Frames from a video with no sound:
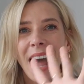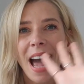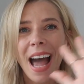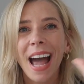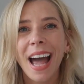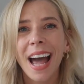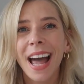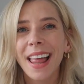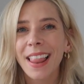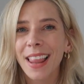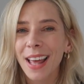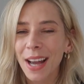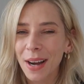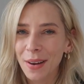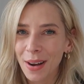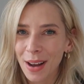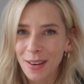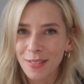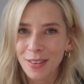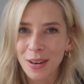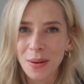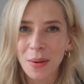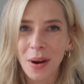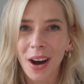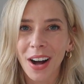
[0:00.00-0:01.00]
Hello
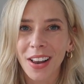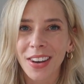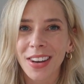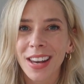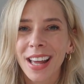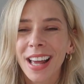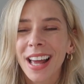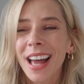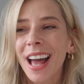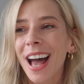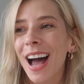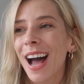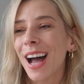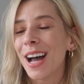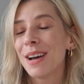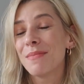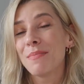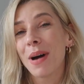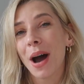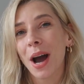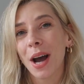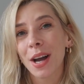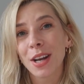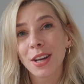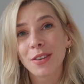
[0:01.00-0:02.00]
everyone, I
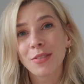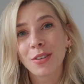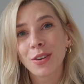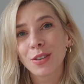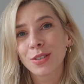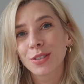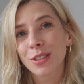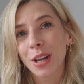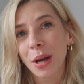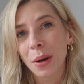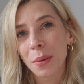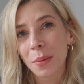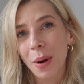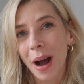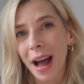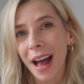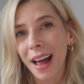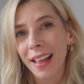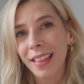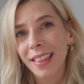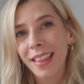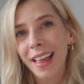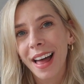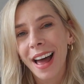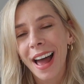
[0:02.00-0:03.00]
hope you're all so
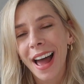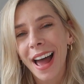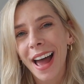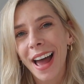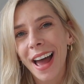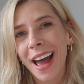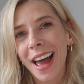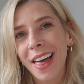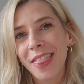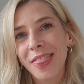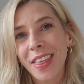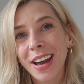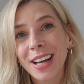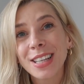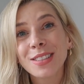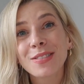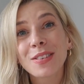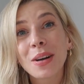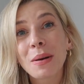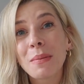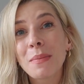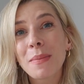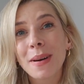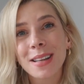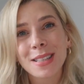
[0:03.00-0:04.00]
well. Thanks
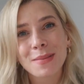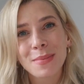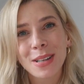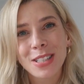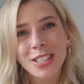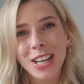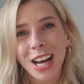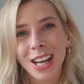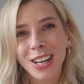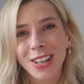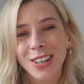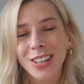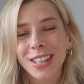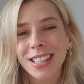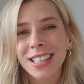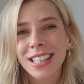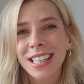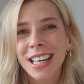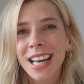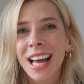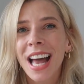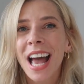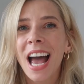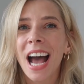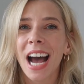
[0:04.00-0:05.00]
for coming back to my channel.
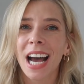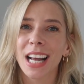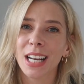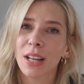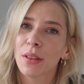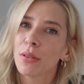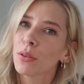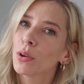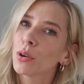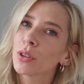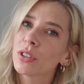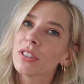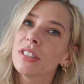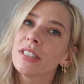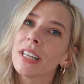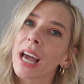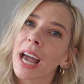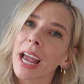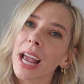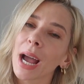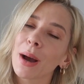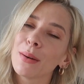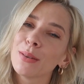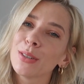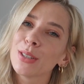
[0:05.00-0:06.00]
I thought today
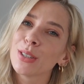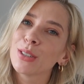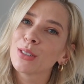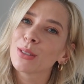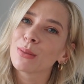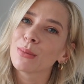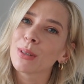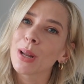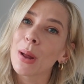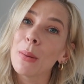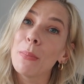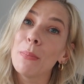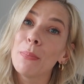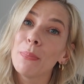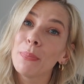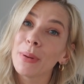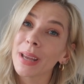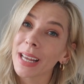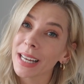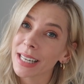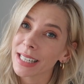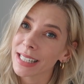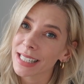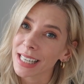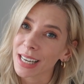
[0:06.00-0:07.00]
I would do something a
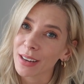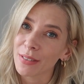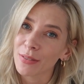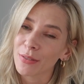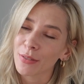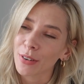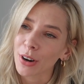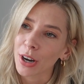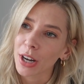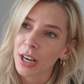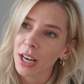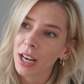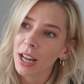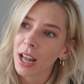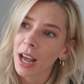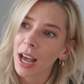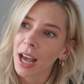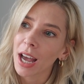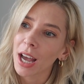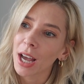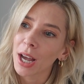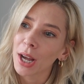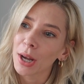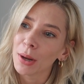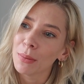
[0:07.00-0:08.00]
bit
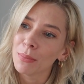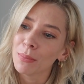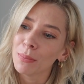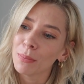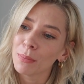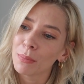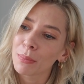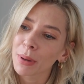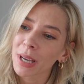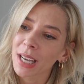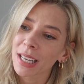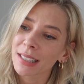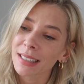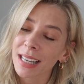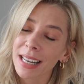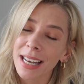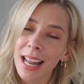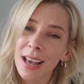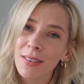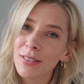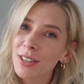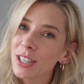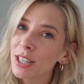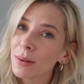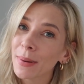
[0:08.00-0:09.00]
different because I
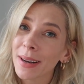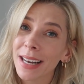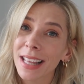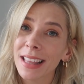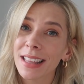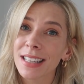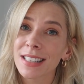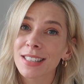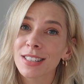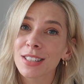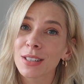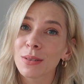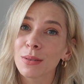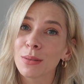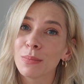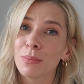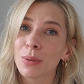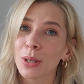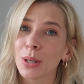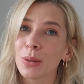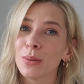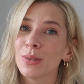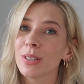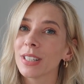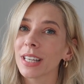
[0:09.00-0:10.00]
never do anything to do with
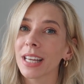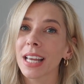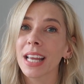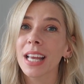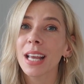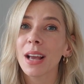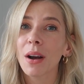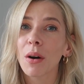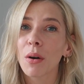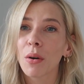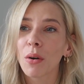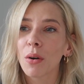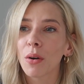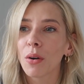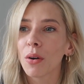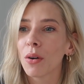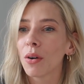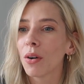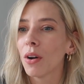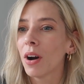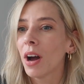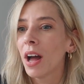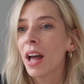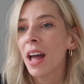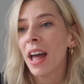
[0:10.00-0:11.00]
beauty
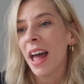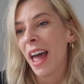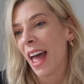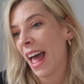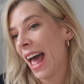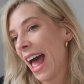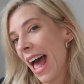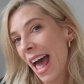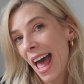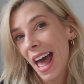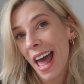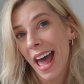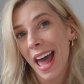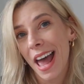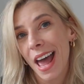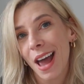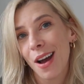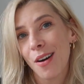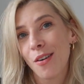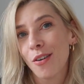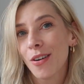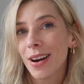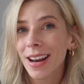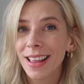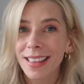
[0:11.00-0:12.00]
or
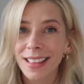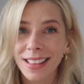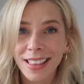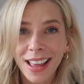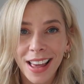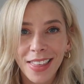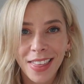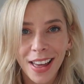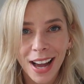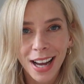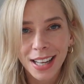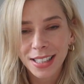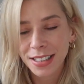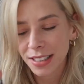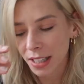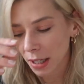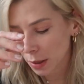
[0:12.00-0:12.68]
hair or anything like that.